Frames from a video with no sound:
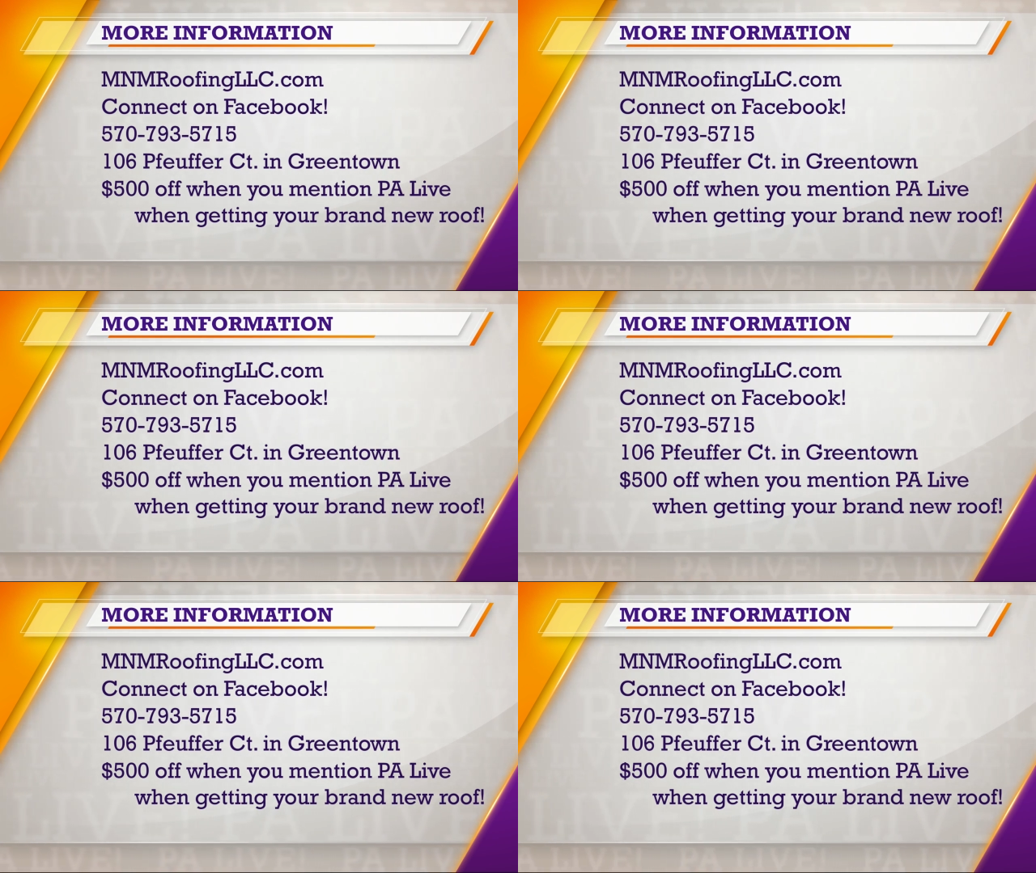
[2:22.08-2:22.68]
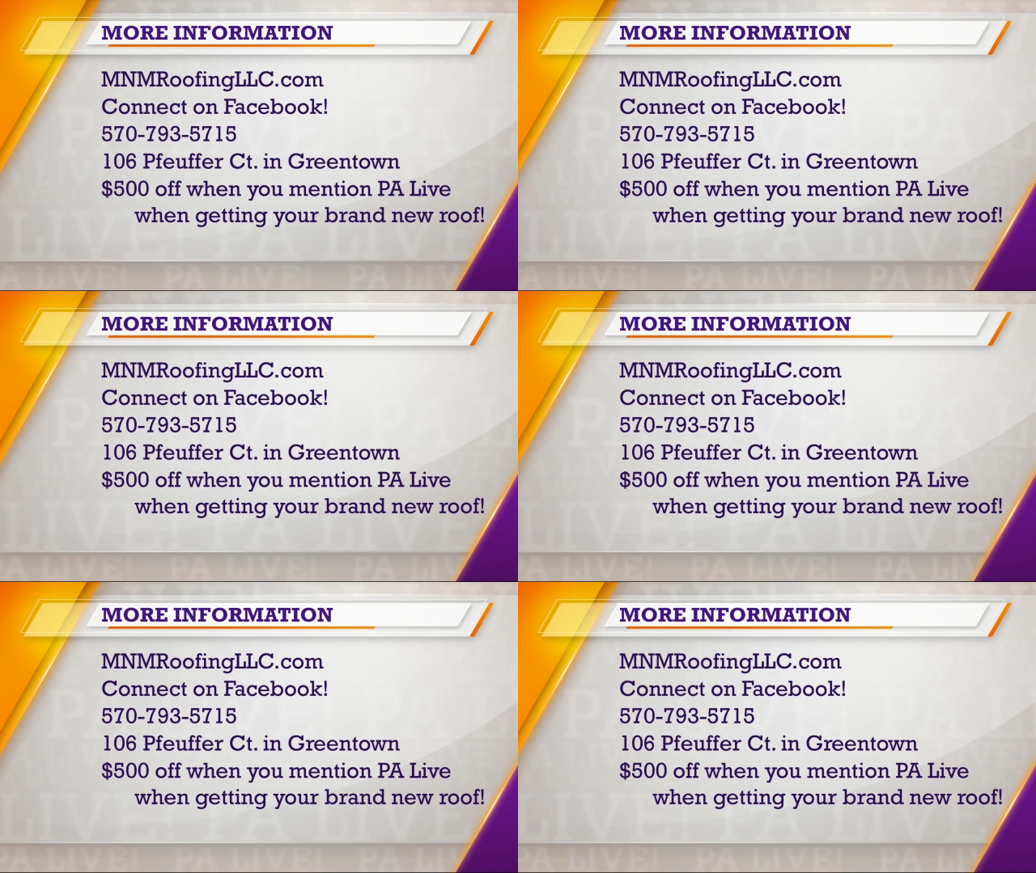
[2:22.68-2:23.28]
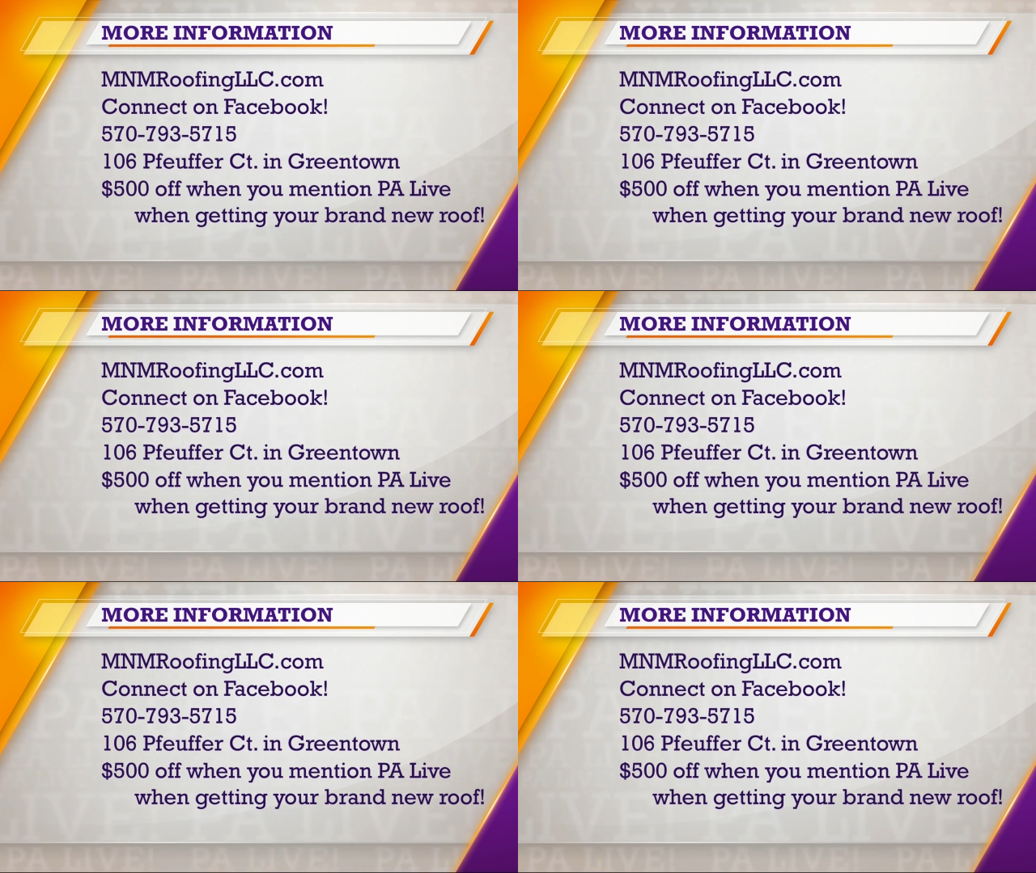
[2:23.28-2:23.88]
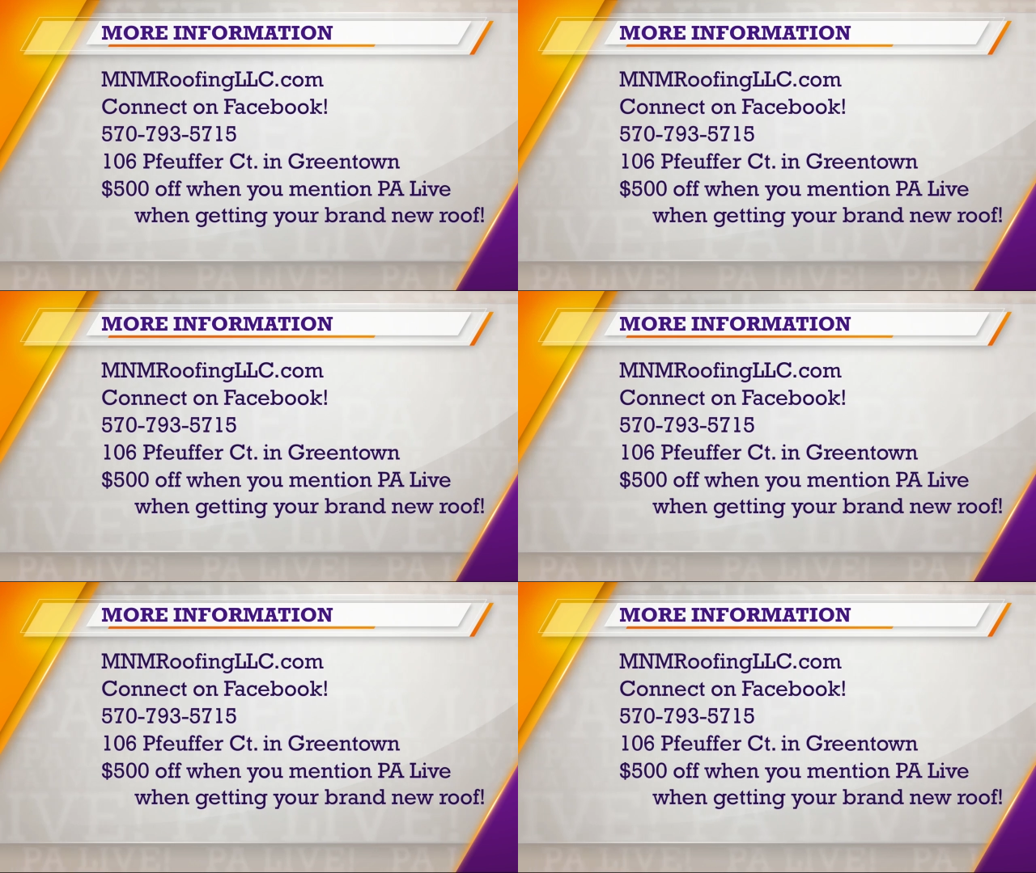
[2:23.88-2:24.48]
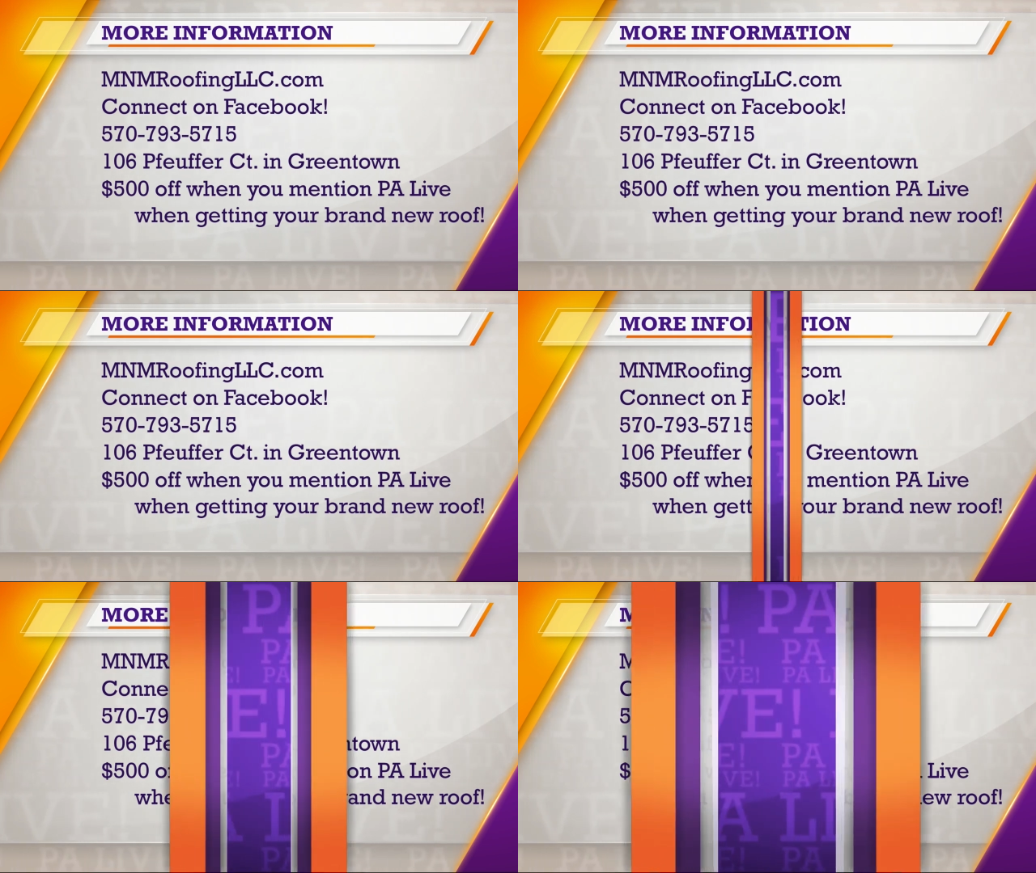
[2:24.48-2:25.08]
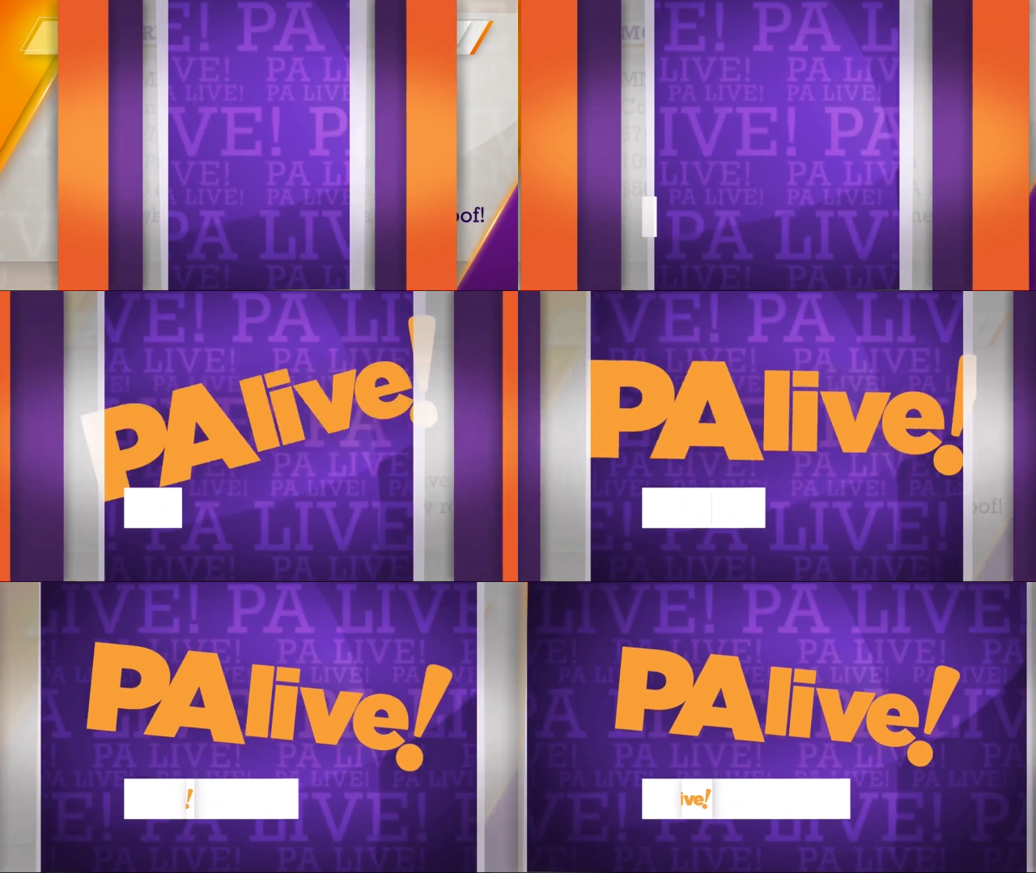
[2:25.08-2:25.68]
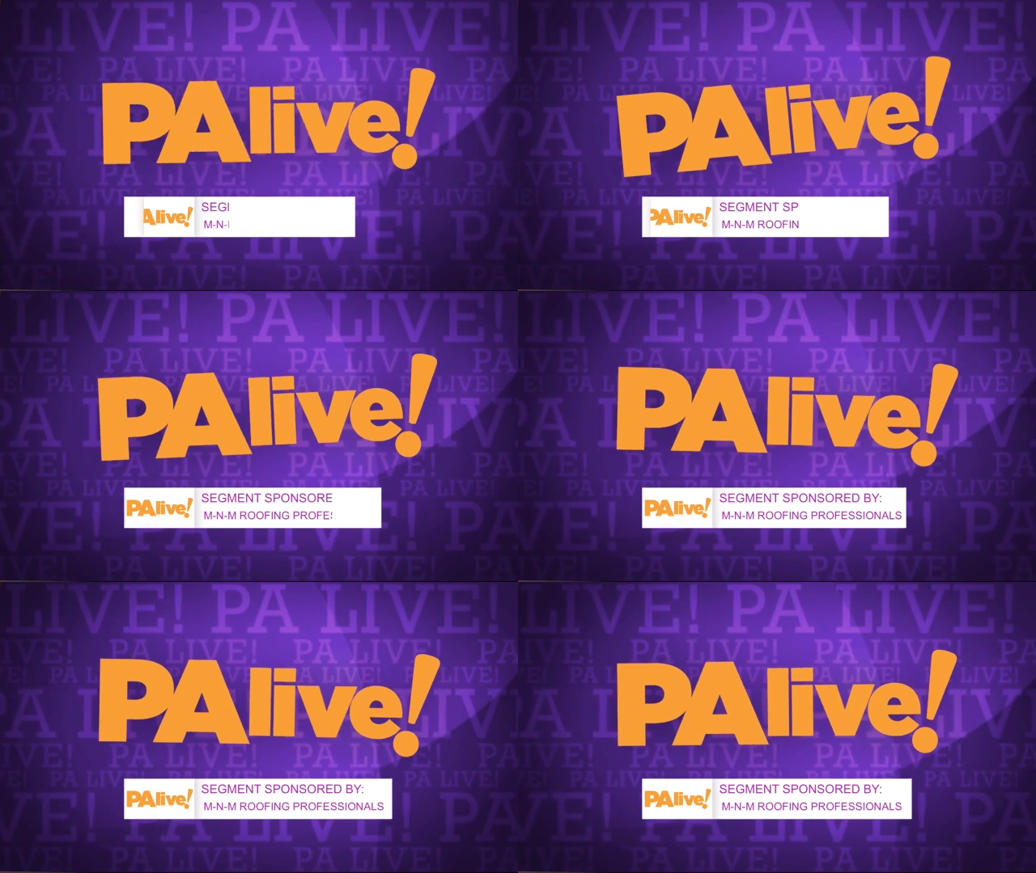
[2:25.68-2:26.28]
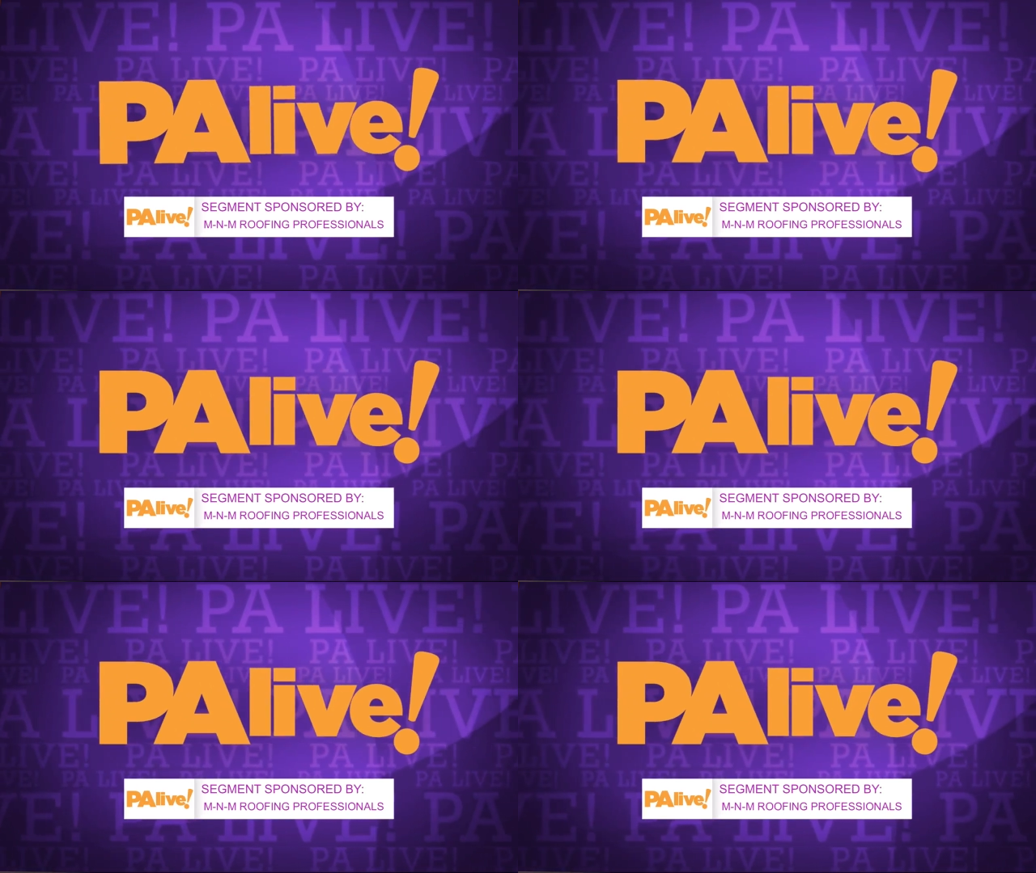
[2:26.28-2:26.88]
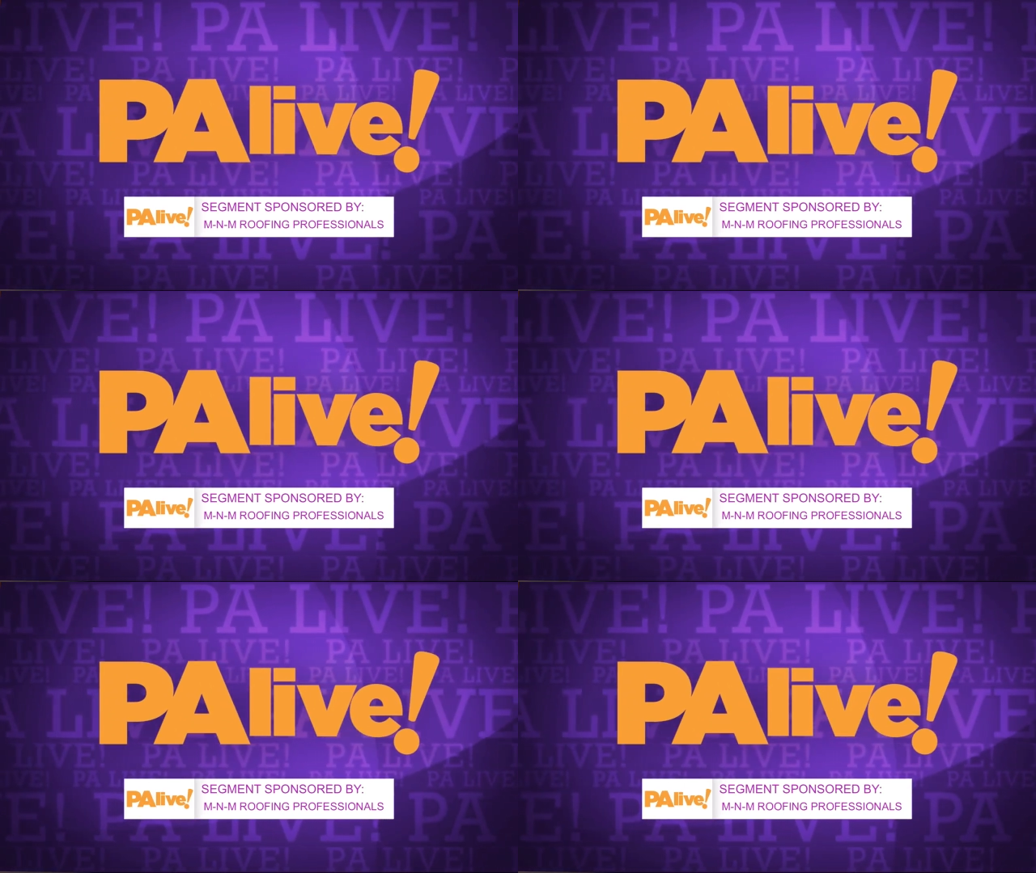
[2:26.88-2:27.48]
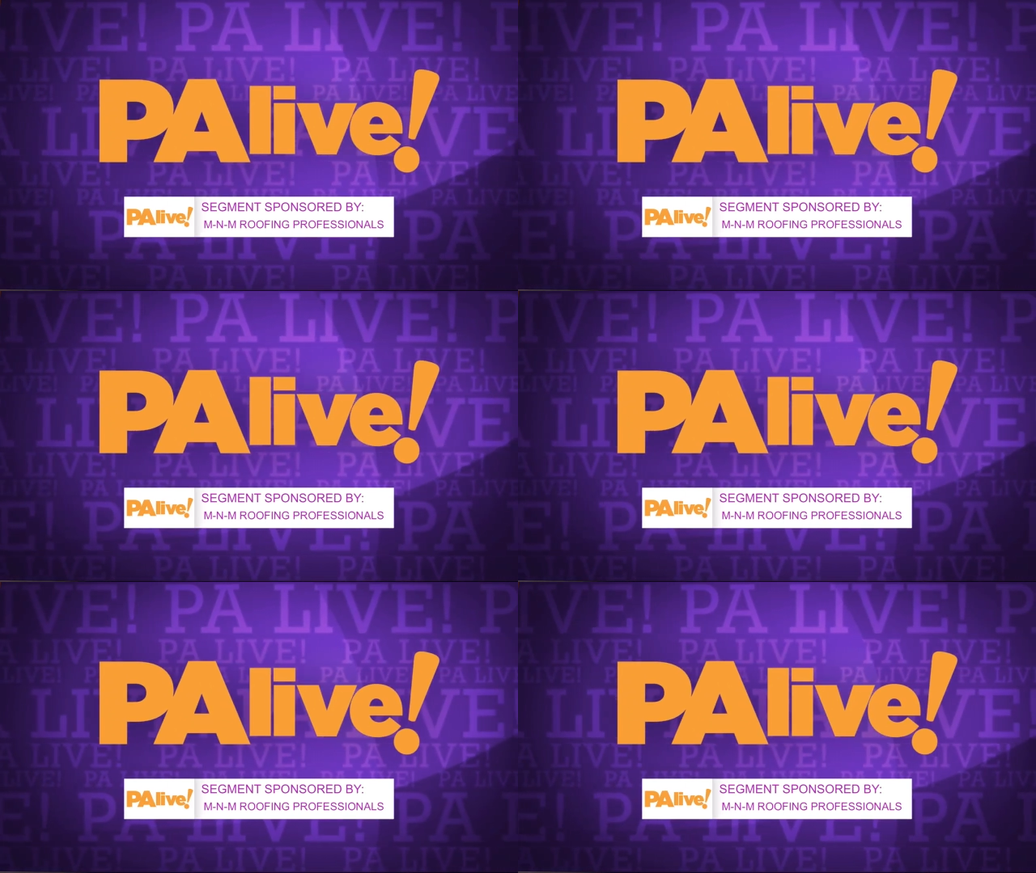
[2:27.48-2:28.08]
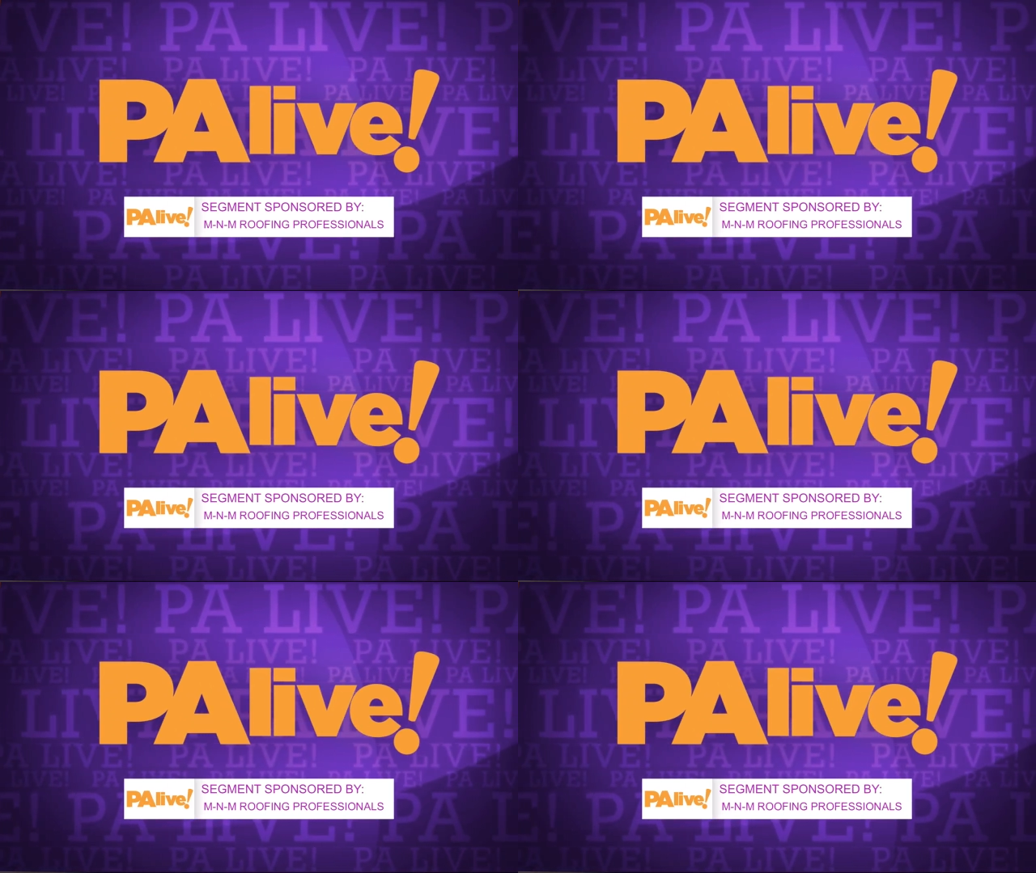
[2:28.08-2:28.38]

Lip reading: Nobody's mouth can be seen.